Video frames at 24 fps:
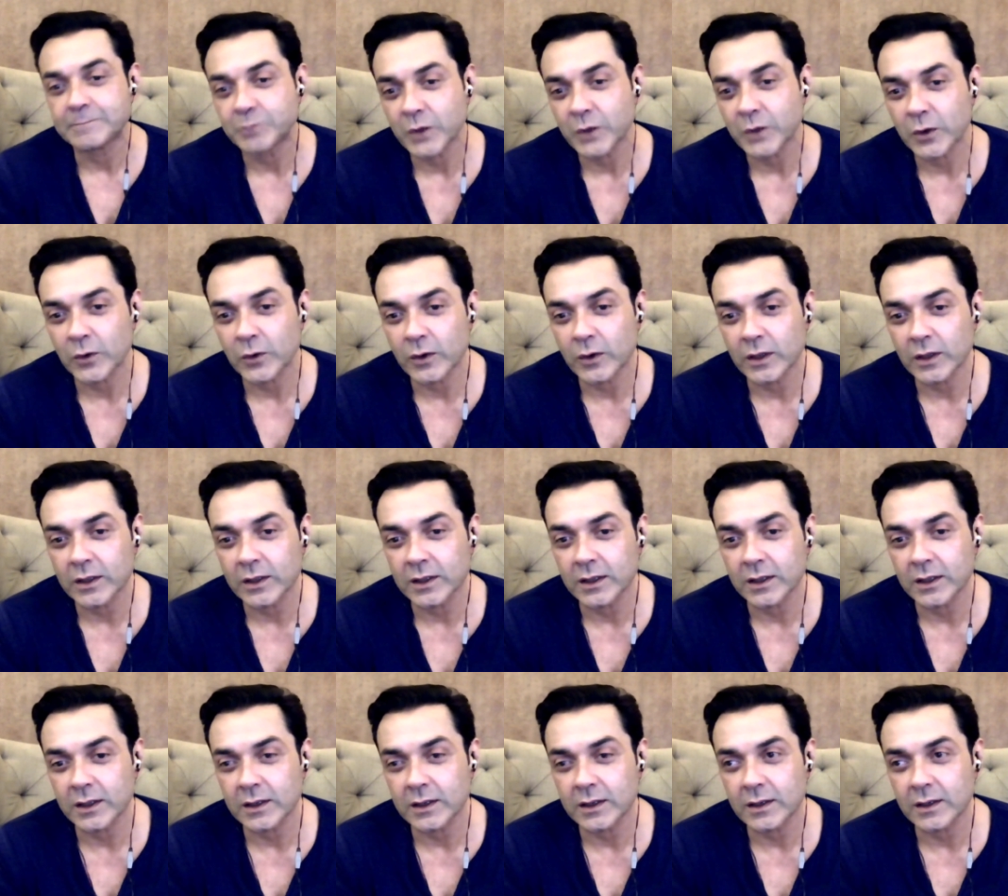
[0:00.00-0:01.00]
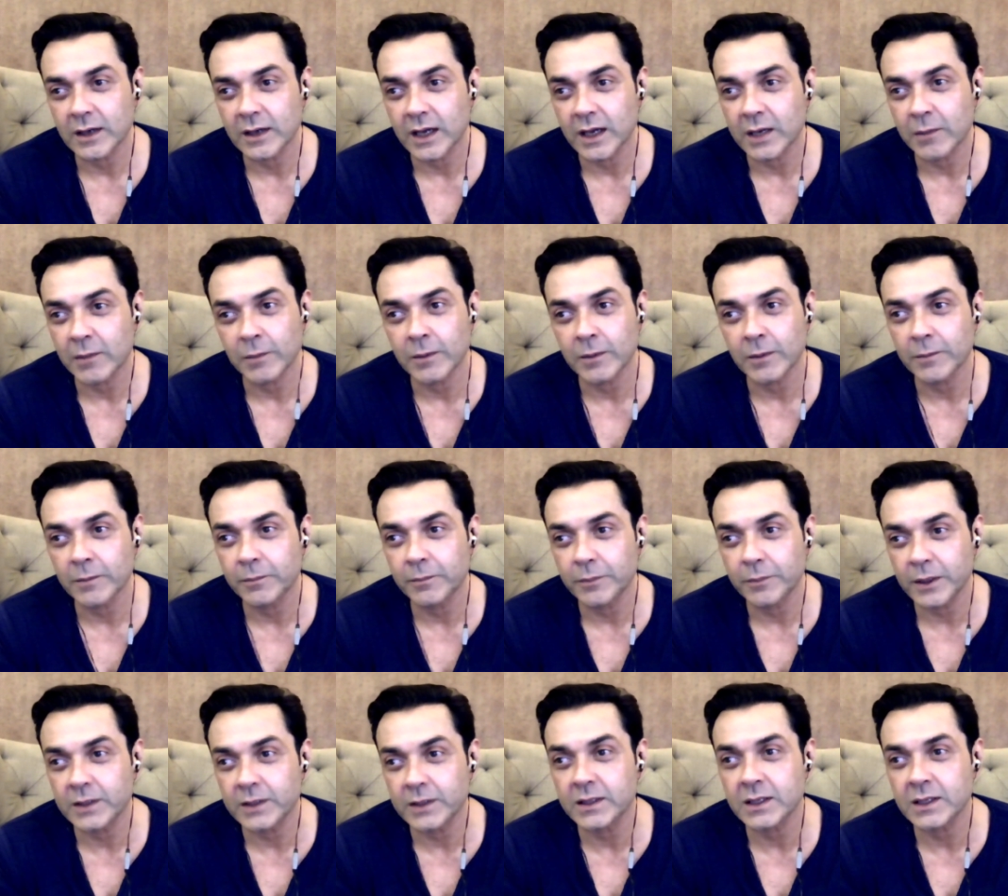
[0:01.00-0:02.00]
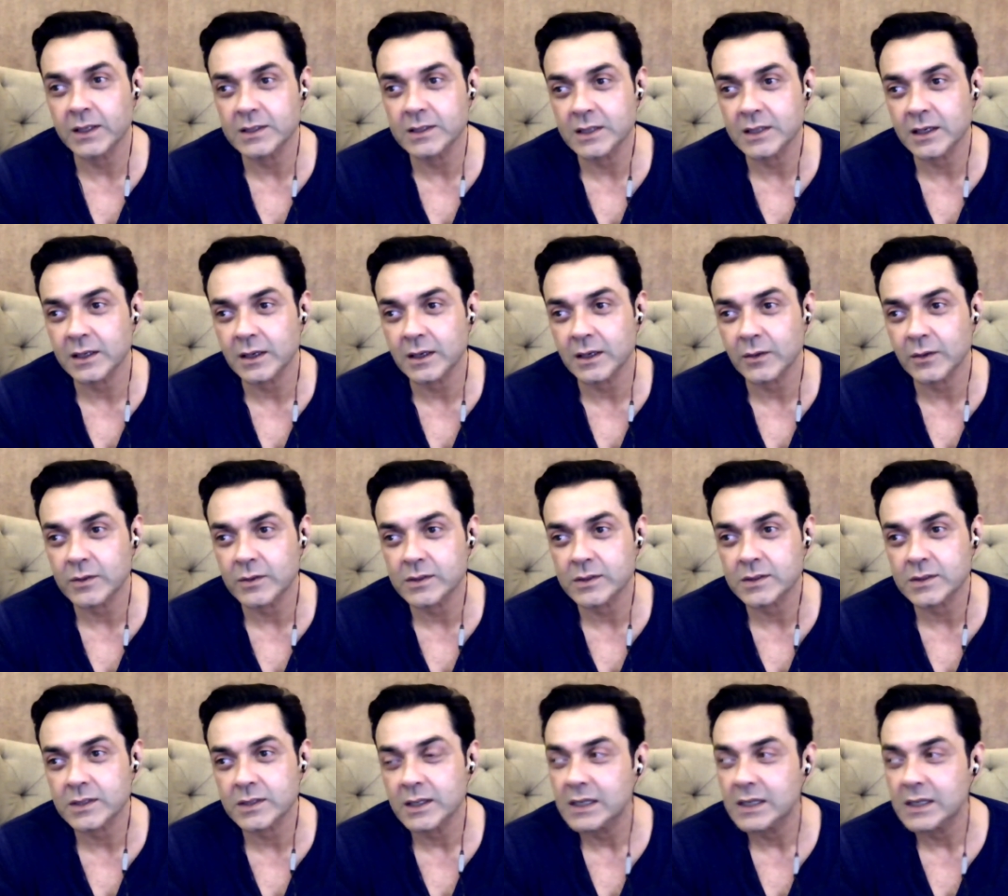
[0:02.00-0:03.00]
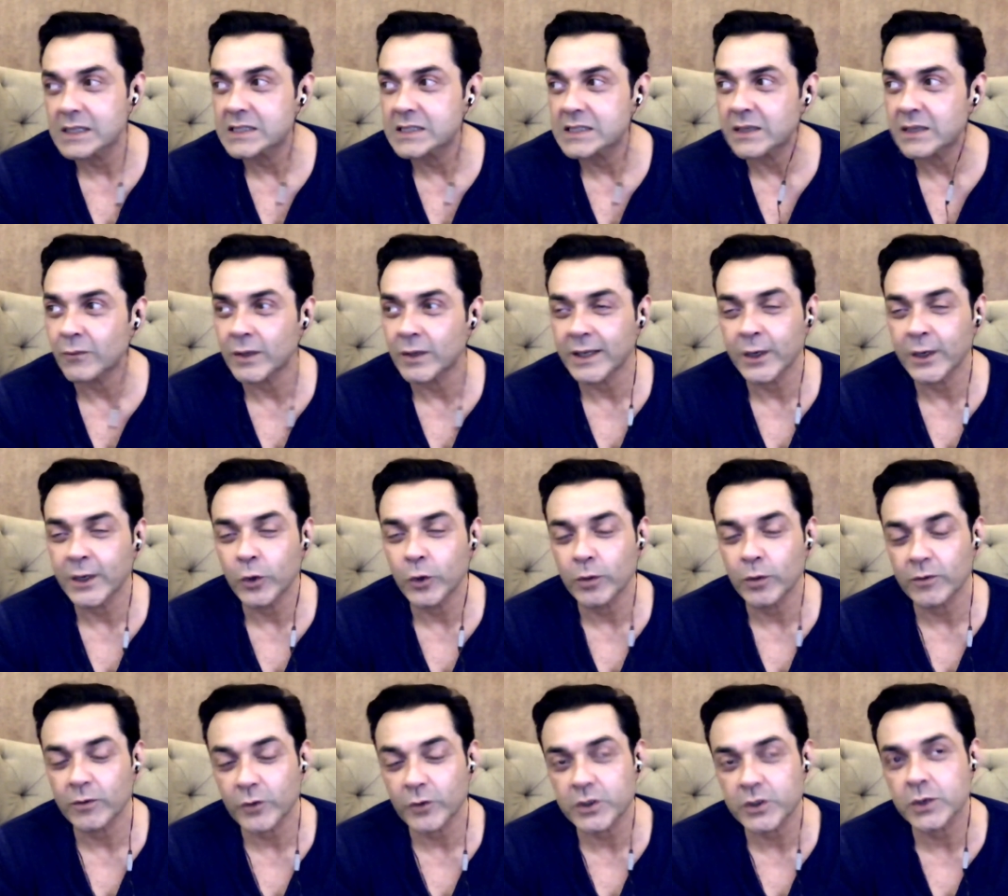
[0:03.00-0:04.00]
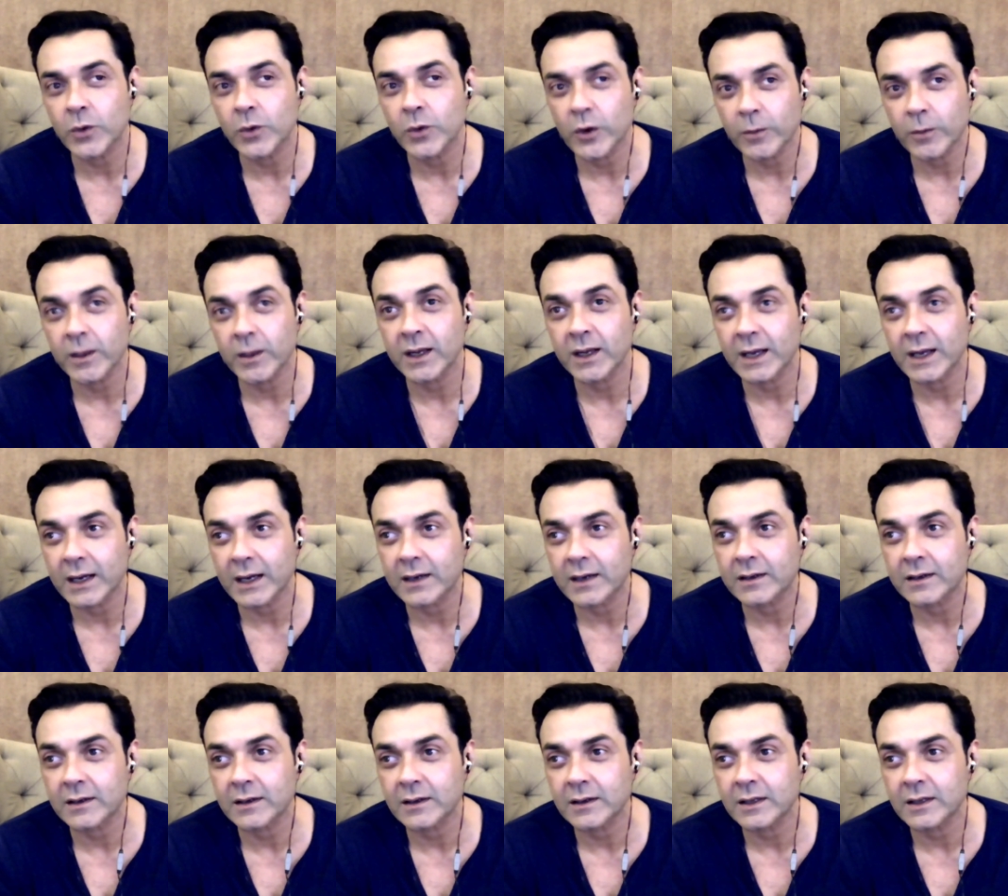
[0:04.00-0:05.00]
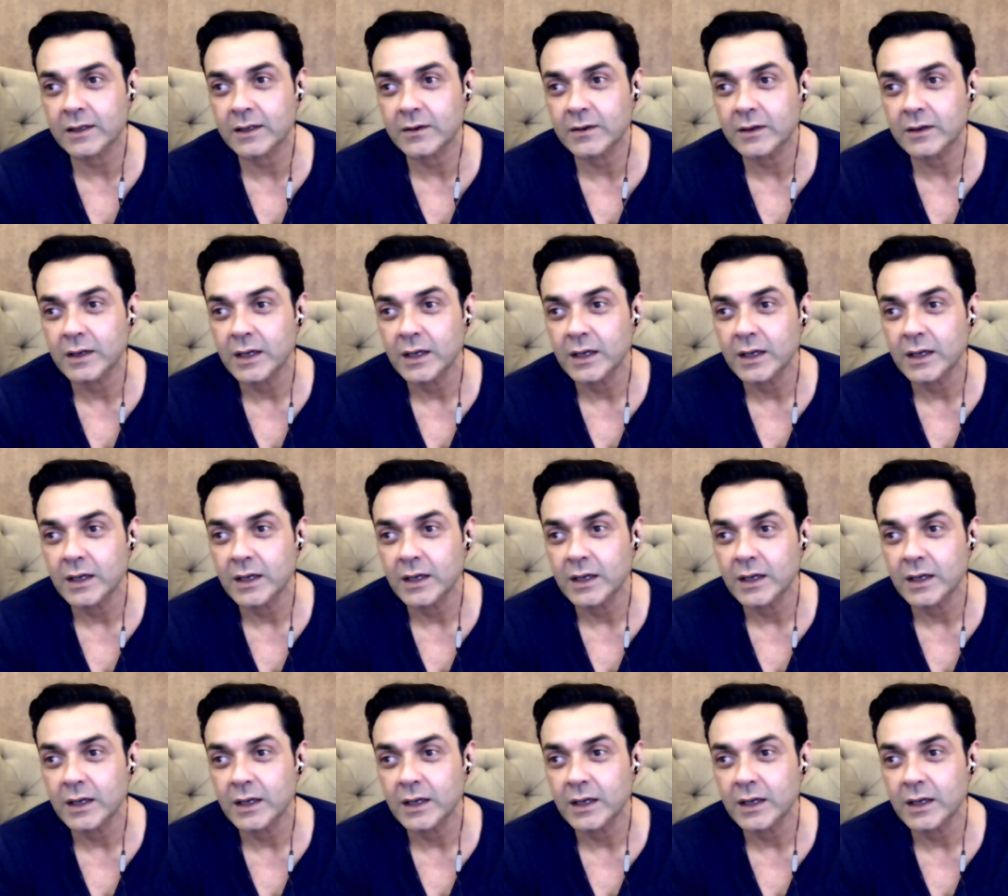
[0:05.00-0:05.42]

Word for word: You know, I think uh, I remember Preity's inter was someone I knew before she wanted to be an actor, and